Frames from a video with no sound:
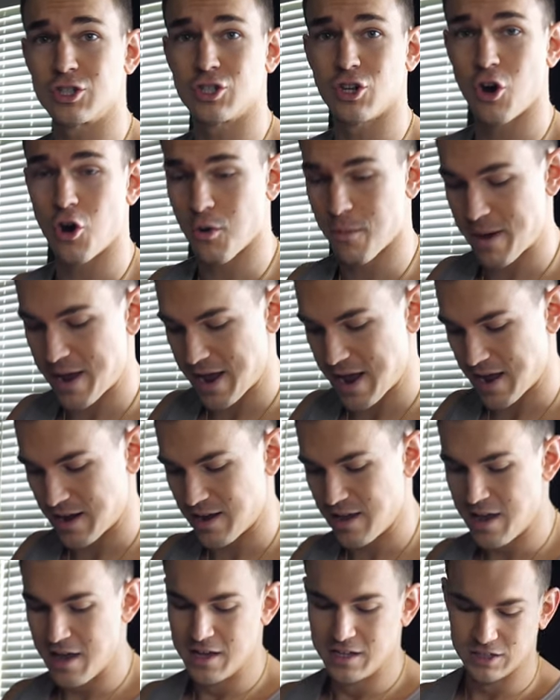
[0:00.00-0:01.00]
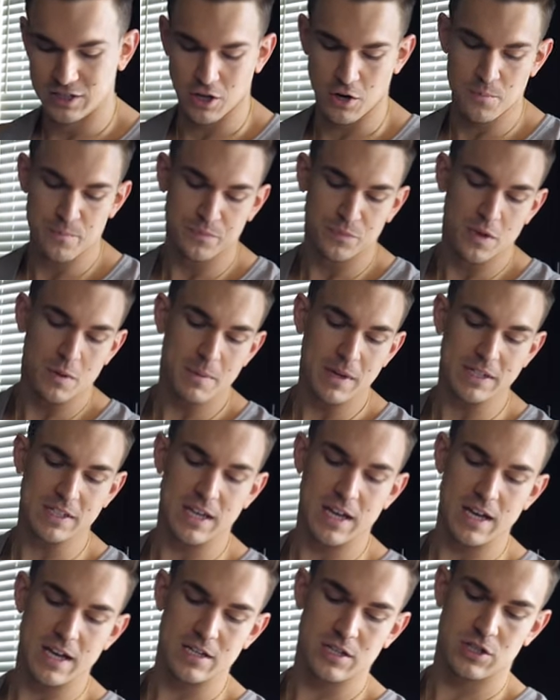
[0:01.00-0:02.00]
so bad. So, about
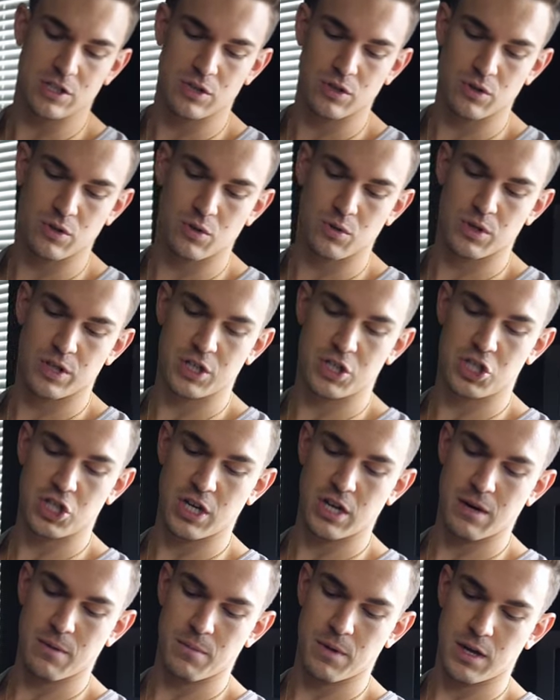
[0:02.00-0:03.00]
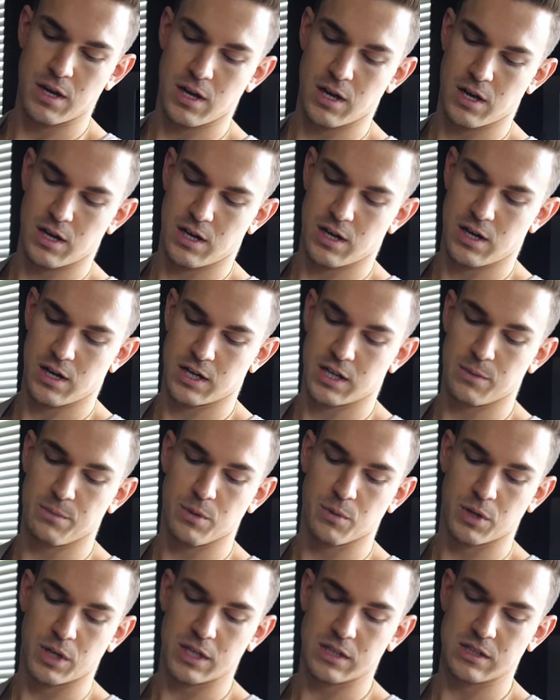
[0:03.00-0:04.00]
to head to the gym. Gonna
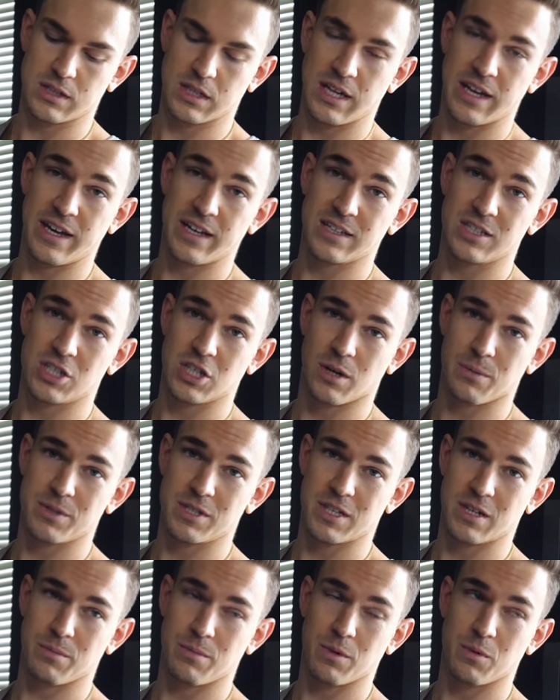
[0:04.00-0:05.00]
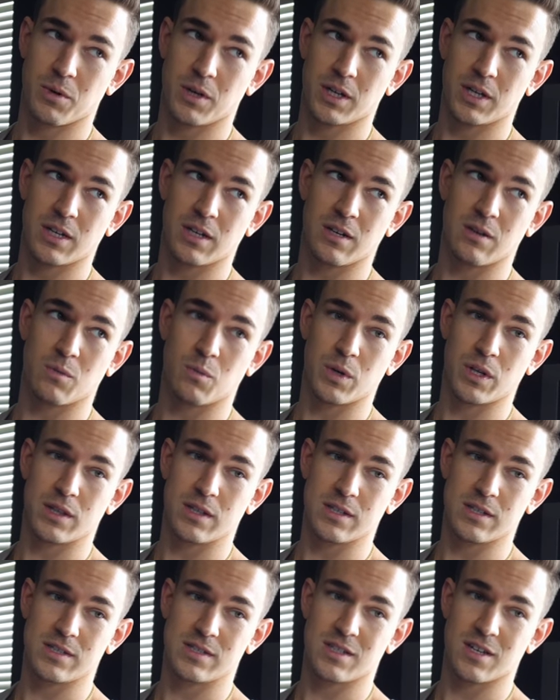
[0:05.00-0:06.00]
be working with legs. Shelby's gonna be working
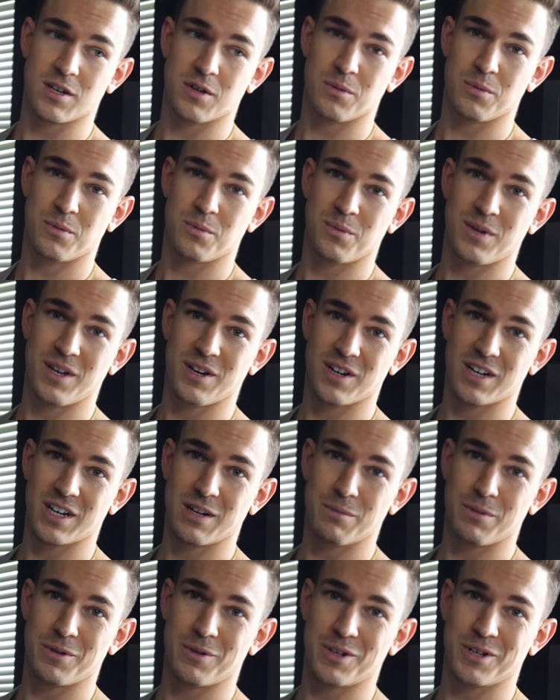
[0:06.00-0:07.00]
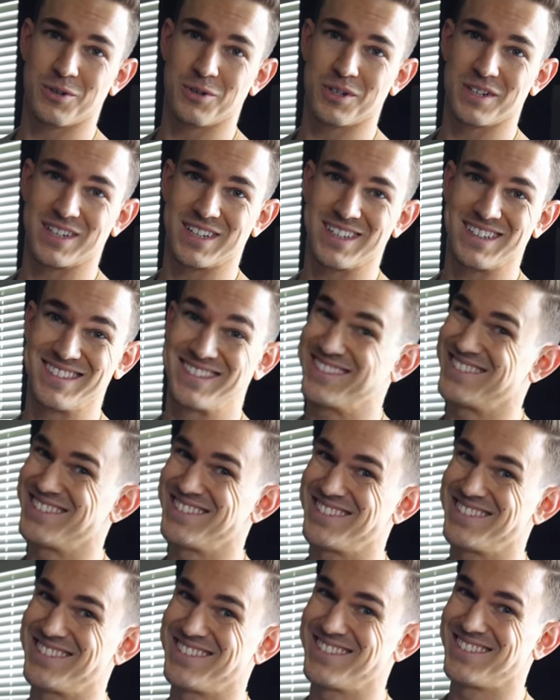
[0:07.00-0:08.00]
with us, so we are gonna be recording it.
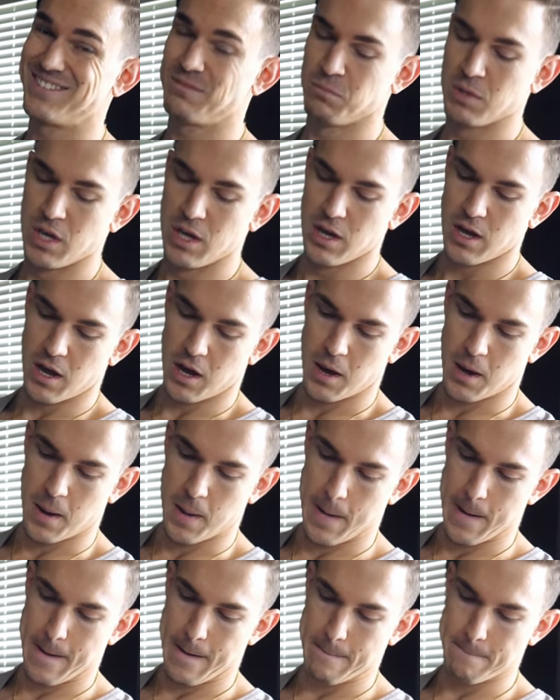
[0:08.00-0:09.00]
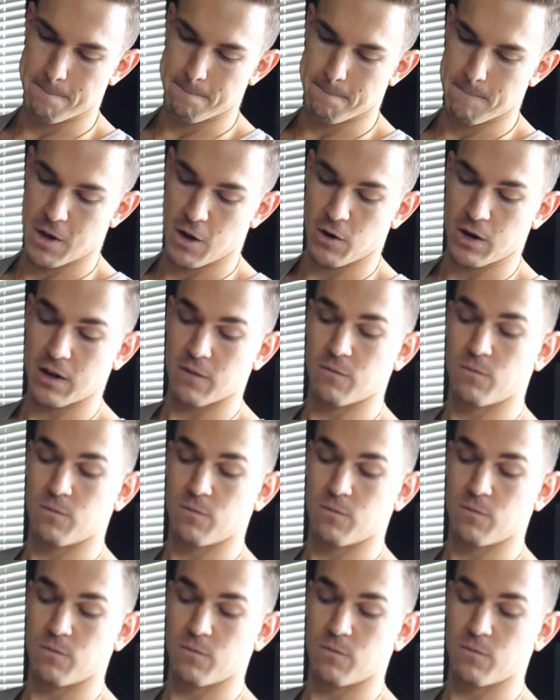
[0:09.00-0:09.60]
Vapor